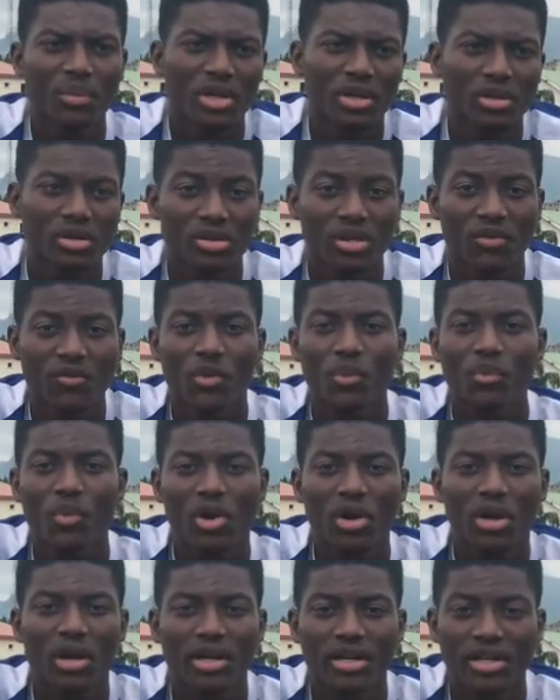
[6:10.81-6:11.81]
because a
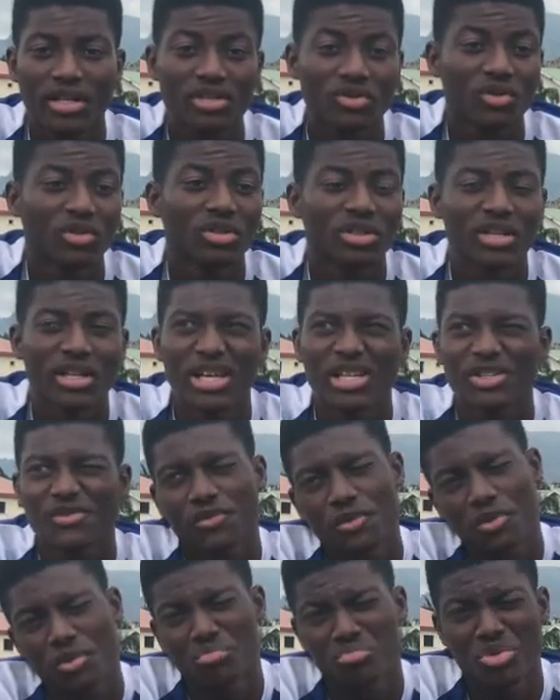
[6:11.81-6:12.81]
football career is going to last
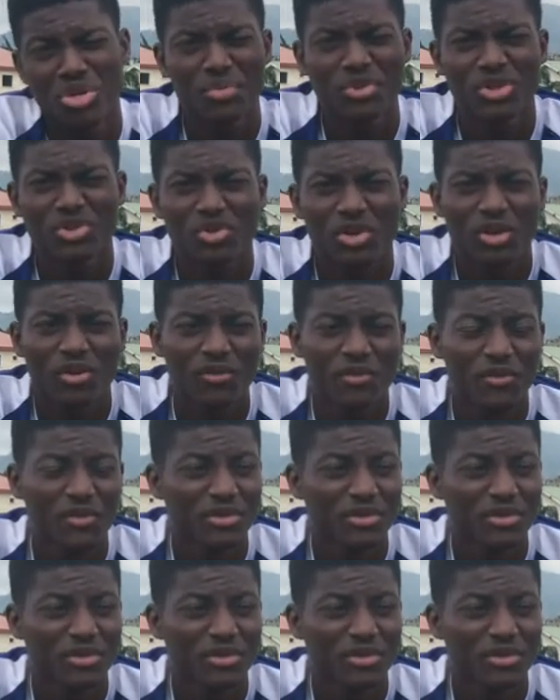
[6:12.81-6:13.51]
for maybe 12,